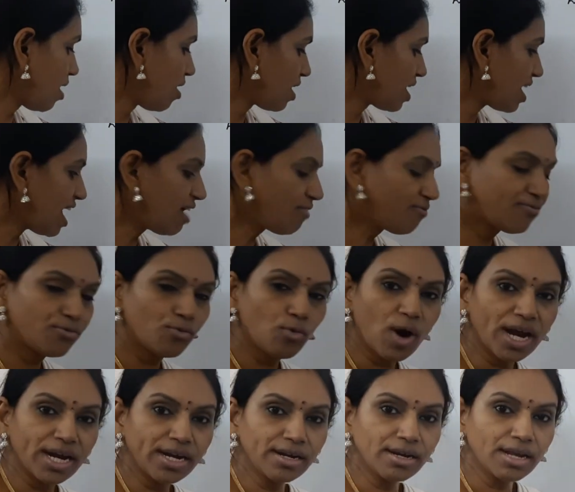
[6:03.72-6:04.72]

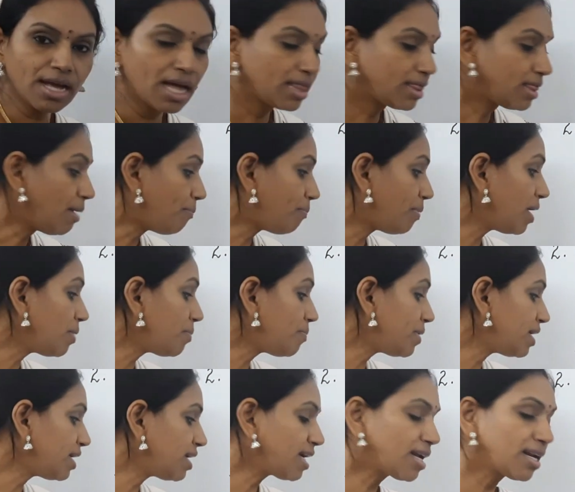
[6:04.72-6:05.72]
F1, the
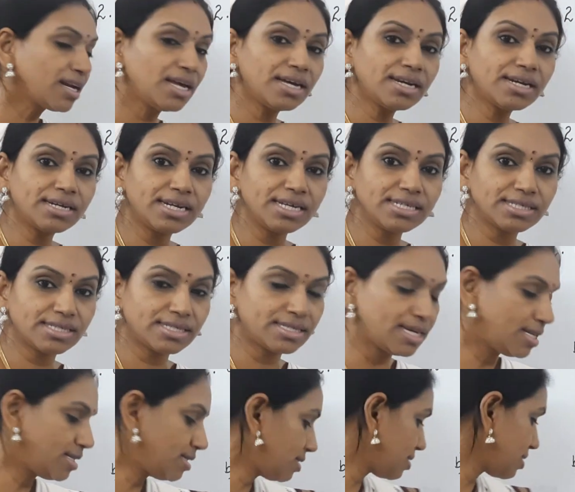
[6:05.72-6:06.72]
perpendicular
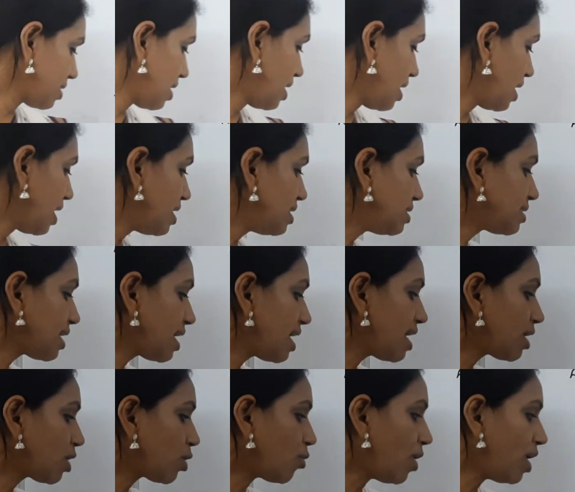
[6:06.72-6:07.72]
distance is
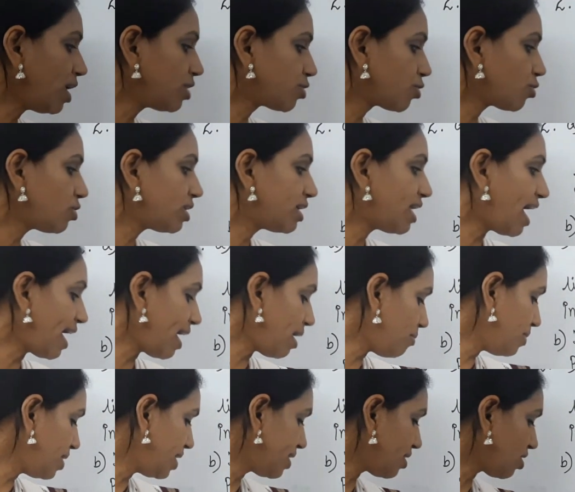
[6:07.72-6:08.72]
equal to
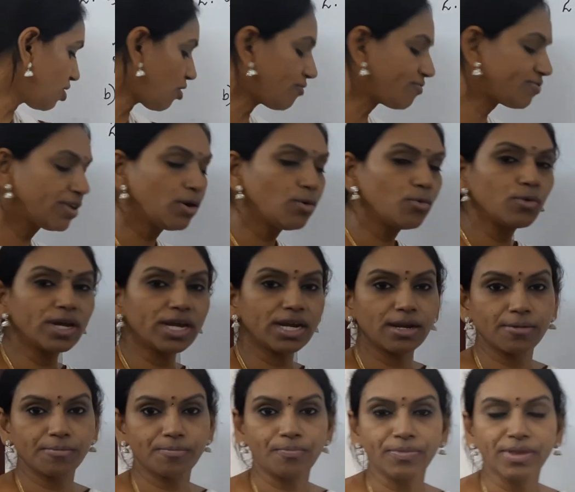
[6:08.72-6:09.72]
diameter of the
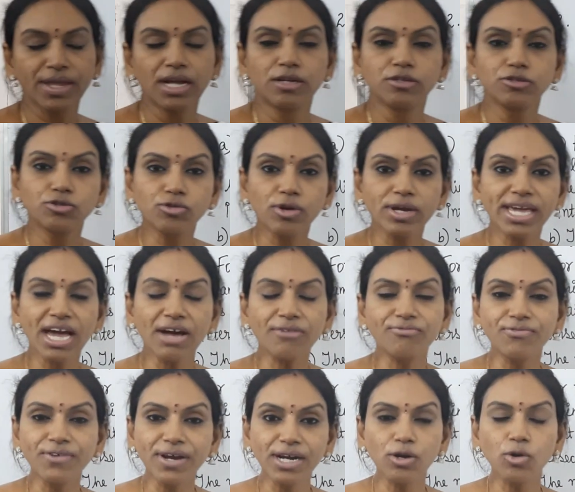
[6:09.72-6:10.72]
wheel. So
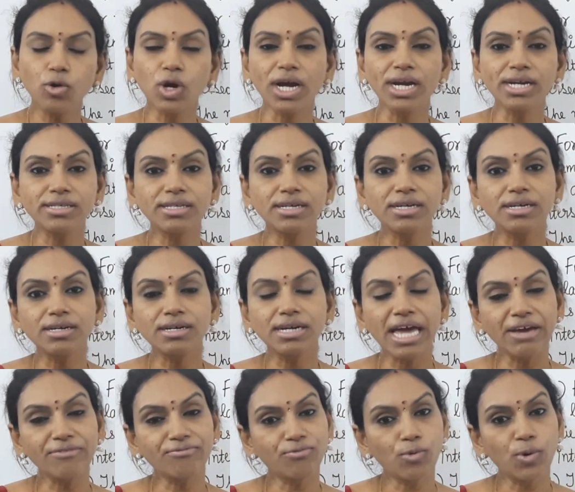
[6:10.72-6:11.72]
F1, look at the
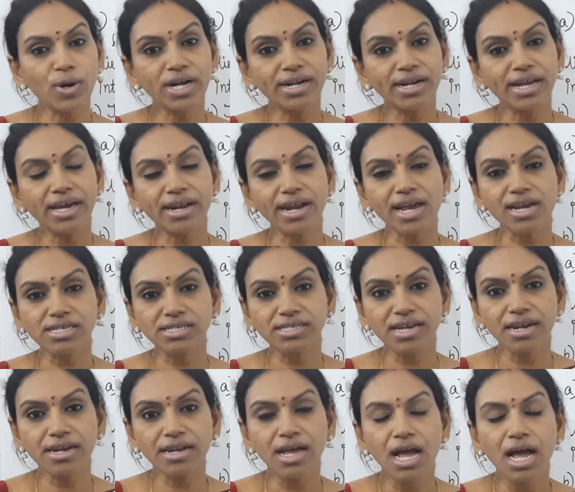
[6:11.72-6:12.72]
F1
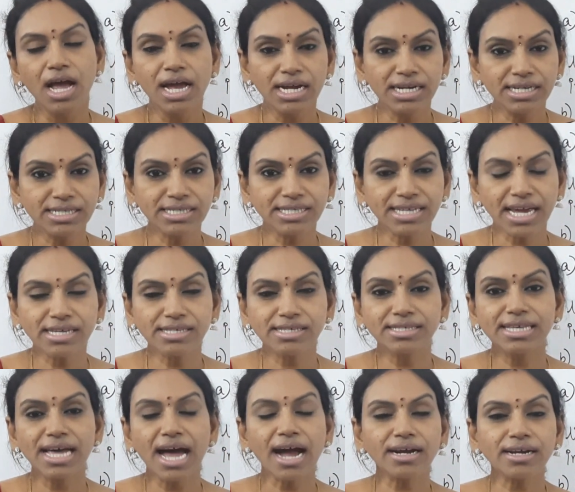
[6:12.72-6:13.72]
direction, it is
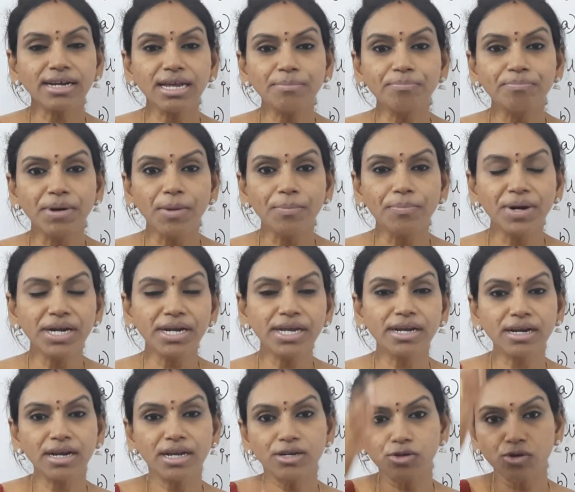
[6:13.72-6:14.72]
exactly
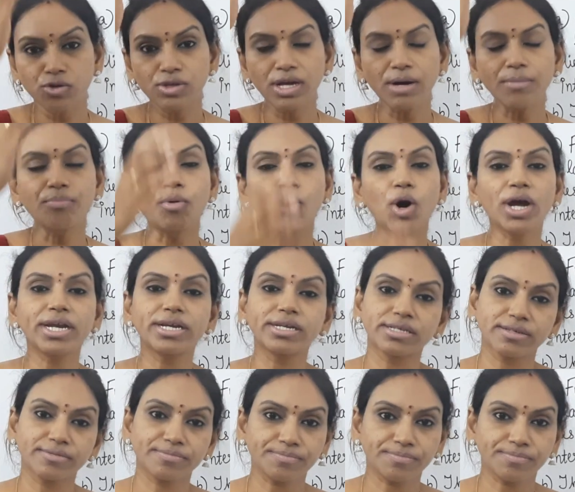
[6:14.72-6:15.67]
perpendicular to the point.